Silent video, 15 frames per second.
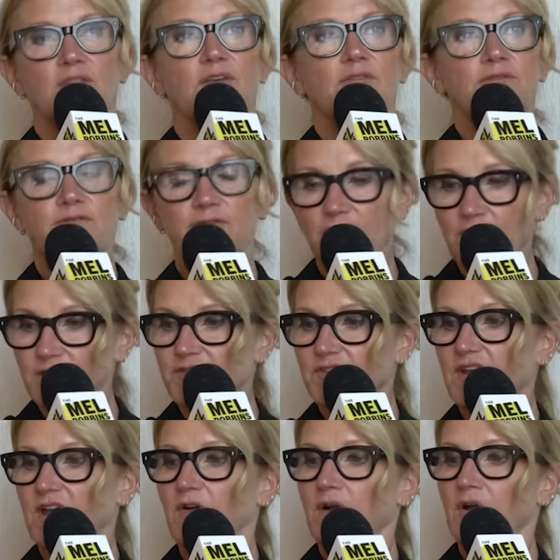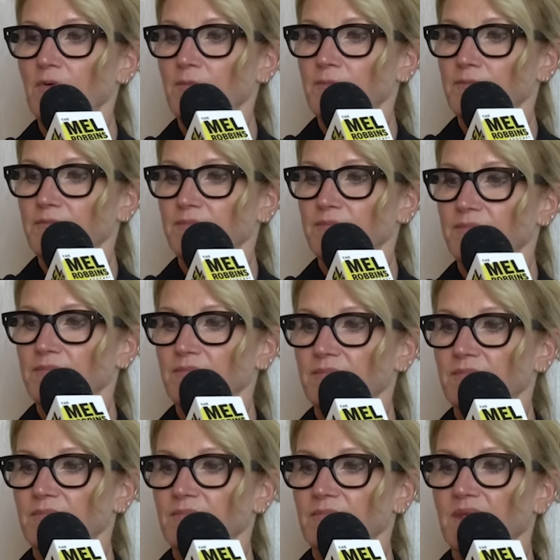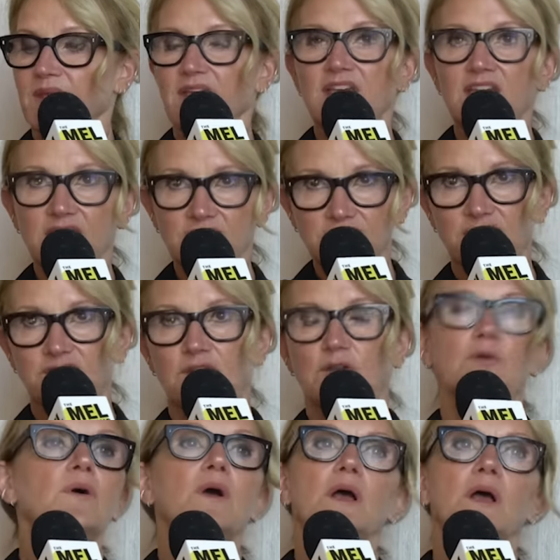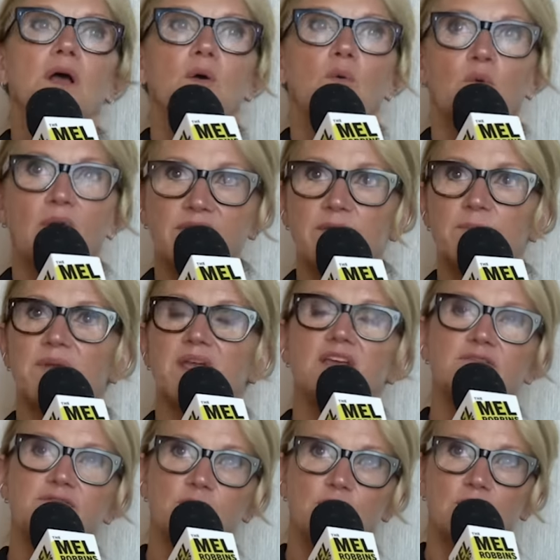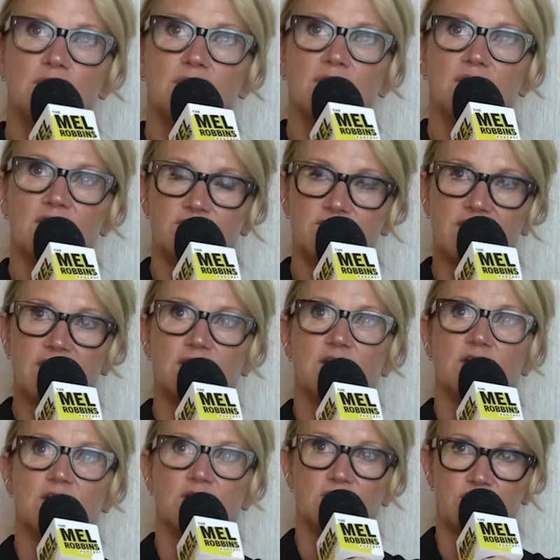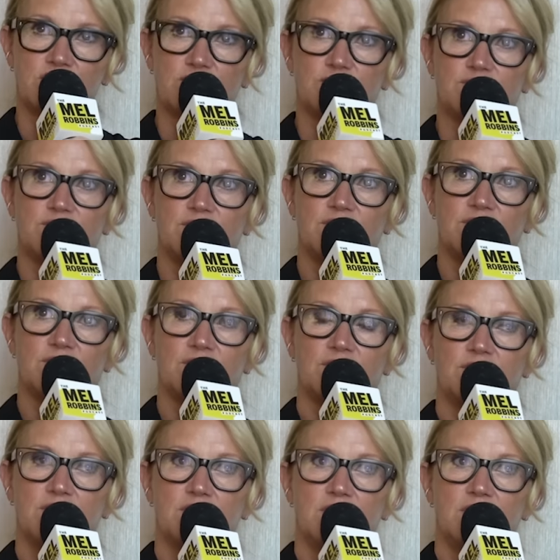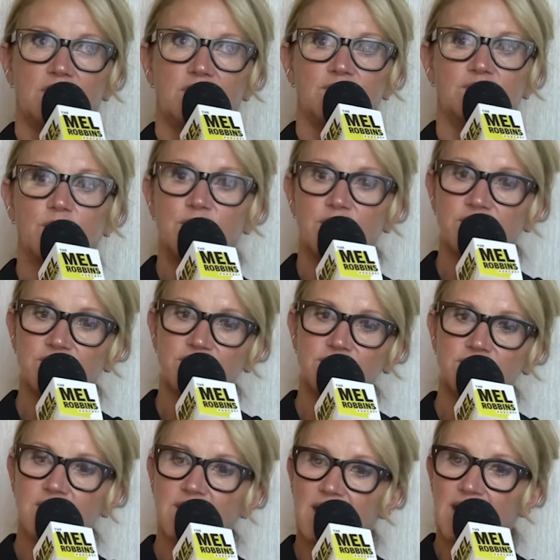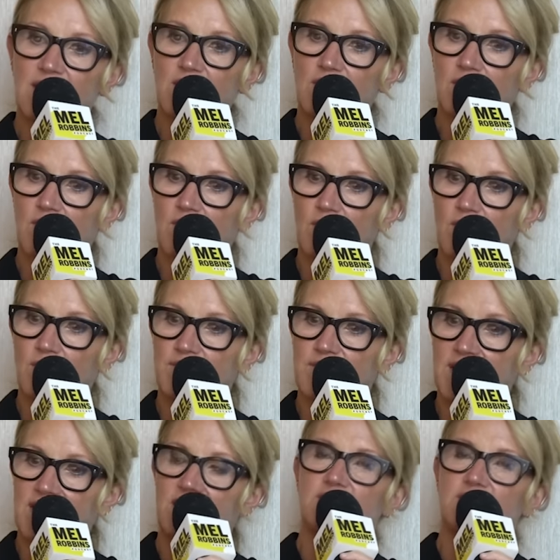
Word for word: The first arrow hits you when the painful event occurs. So this is the arrow that